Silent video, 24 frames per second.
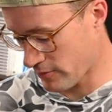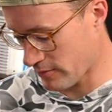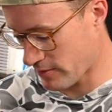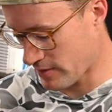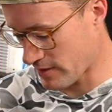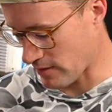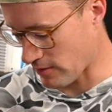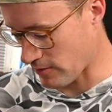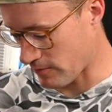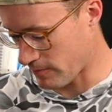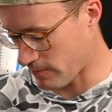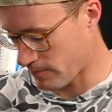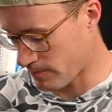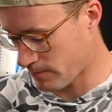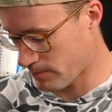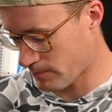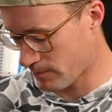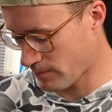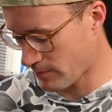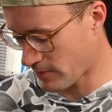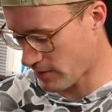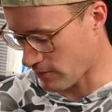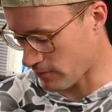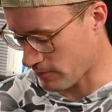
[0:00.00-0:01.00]

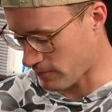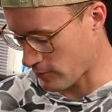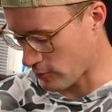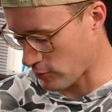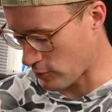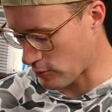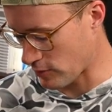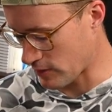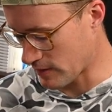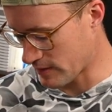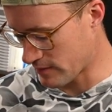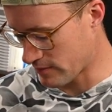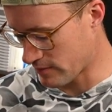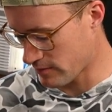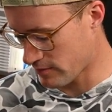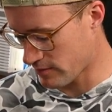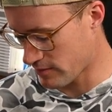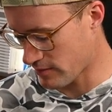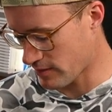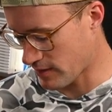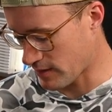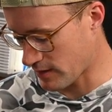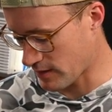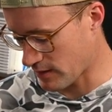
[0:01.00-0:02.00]
telephoto
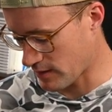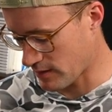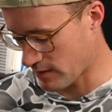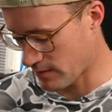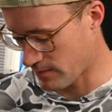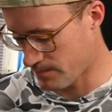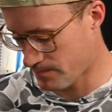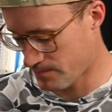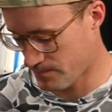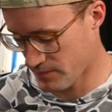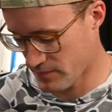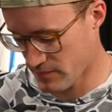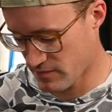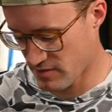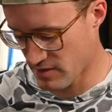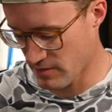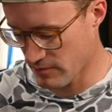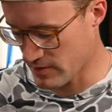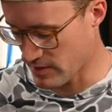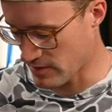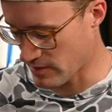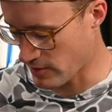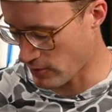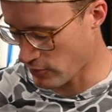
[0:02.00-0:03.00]
lens,
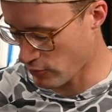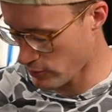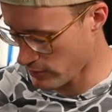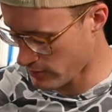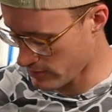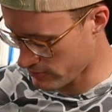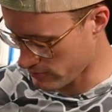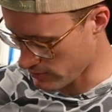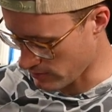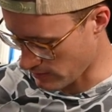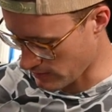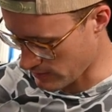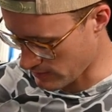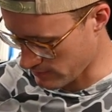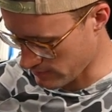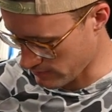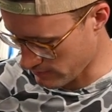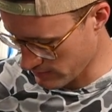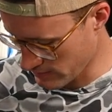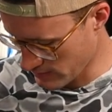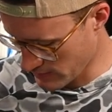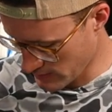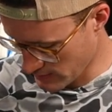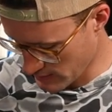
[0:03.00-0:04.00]
70 to 300
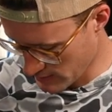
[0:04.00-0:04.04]
lens.